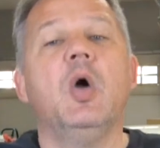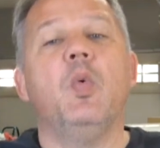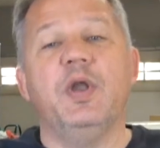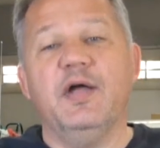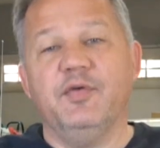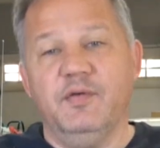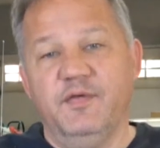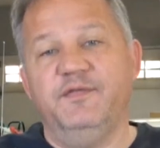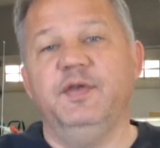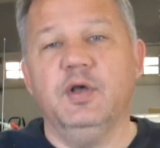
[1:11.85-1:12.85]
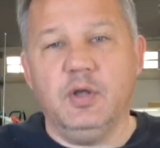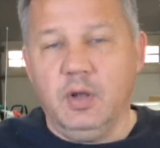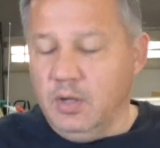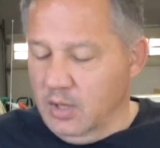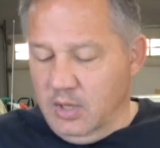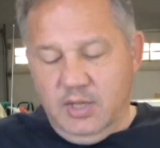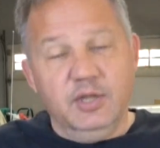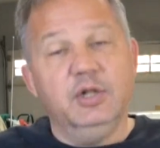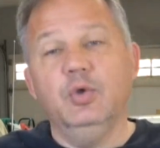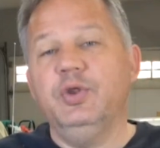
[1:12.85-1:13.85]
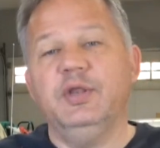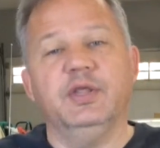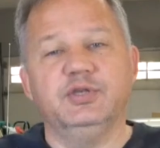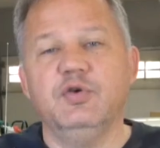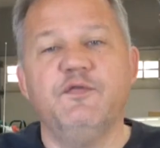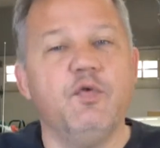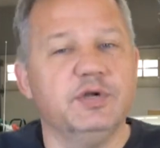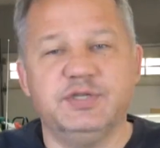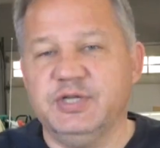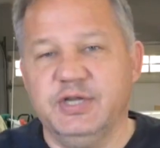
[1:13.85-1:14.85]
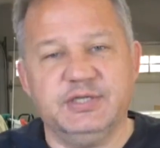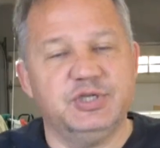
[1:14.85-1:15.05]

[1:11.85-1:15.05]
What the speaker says: whatever, of a vehicle, including the 246